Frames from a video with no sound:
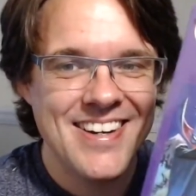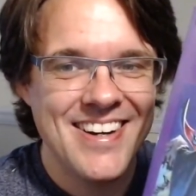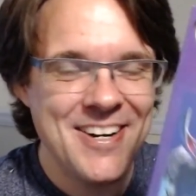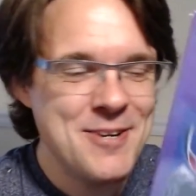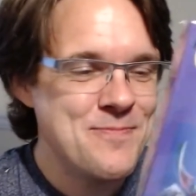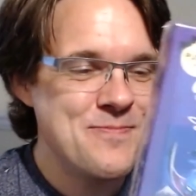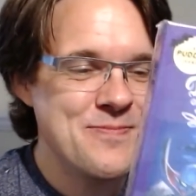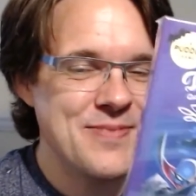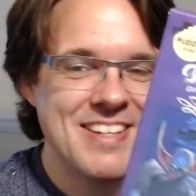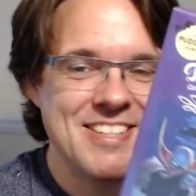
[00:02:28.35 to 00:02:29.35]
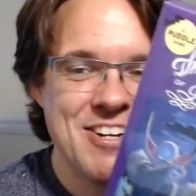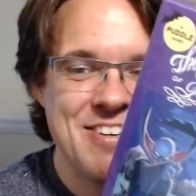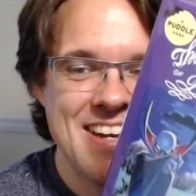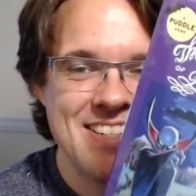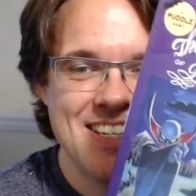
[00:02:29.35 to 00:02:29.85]

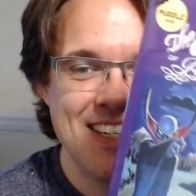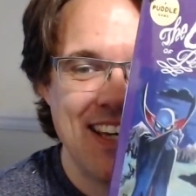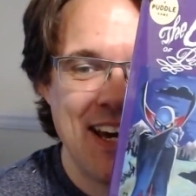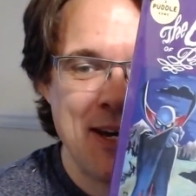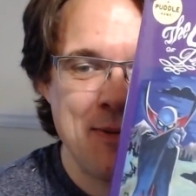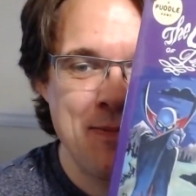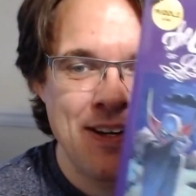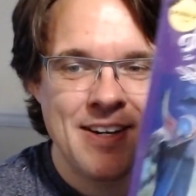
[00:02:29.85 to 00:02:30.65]
Atari ST game